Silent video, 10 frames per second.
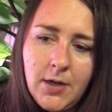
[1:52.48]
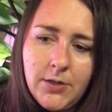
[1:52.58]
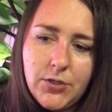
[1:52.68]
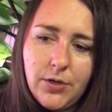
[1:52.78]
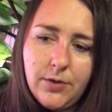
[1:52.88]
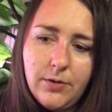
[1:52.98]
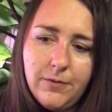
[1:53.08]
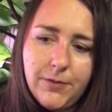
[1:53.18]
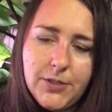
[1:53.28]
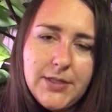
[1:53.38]
So
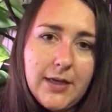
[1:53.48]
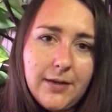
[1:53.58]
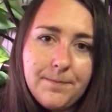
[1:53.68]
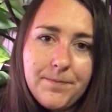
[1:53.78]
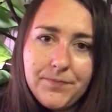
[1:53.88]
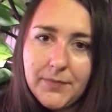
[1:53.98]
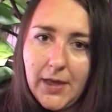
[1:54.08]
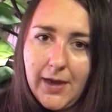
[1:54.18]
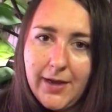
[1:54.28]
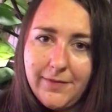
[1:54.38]
first thing,
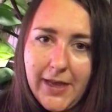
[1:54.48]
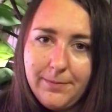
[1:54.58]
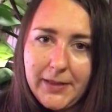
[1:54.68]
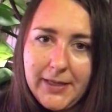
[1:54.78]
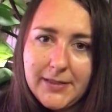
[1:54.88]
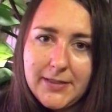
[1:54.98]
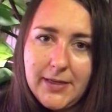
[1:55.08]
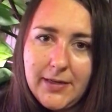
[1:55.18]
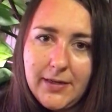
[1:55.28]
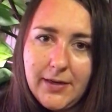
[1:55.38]
I have had plants
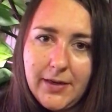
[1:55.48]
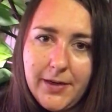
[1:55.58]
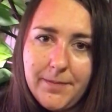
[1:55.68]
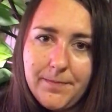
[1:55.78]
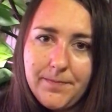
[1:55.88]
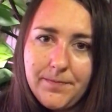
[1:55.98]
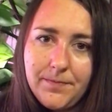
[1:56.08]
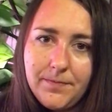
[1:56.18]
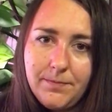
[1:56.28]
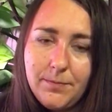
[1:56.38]
in
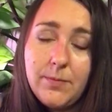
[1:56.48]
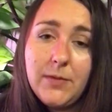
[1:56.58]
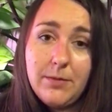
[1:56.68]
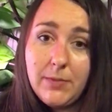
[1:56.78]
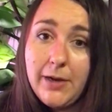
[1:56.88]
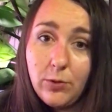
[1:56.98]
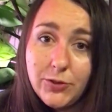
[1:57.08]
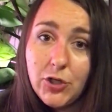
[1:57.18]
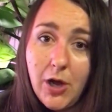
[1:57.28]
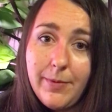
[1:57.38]
my old
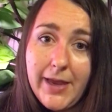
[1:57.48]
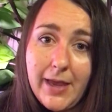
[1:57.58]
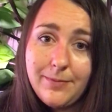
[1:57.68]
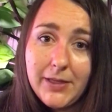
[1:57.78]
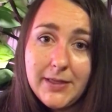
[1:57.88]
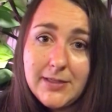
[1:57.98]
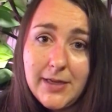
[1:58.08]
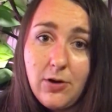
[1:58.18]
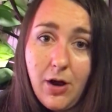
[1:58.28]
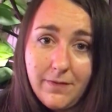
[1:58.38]
job. I had plants
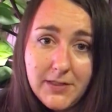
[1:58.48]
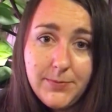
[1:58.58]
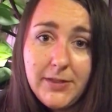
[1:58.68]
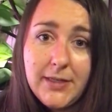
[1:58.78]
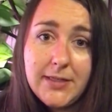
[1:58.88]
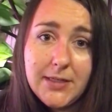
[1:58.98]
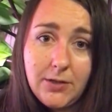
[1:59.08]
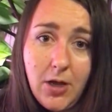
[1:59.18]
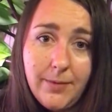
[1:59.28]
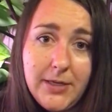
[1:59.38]
in office buildings and
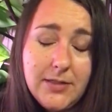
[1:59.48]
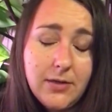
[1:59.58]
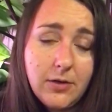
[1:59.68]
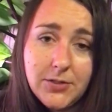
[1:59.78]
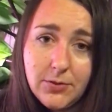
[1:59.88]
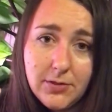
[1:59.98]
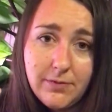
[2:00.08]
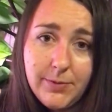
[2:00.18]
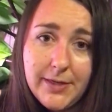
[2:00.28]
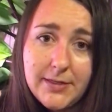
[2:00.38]
lobbies and all sorts of
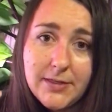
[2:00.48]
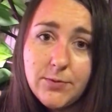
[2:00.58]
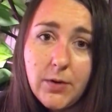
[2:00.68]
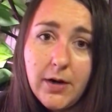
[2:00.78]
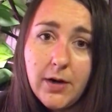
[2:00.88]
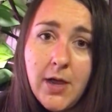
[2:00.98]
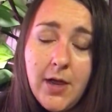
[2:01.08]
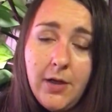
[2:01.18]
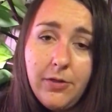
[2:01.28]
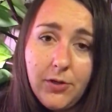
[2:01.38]
places where
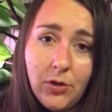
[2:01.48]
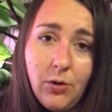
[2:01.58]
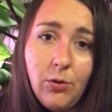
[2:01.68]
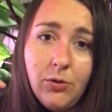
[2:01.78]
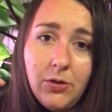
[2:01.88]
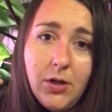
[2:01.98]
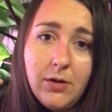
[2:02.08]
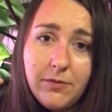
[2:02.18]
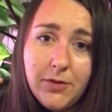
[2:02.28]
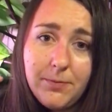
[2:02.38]
the goal of the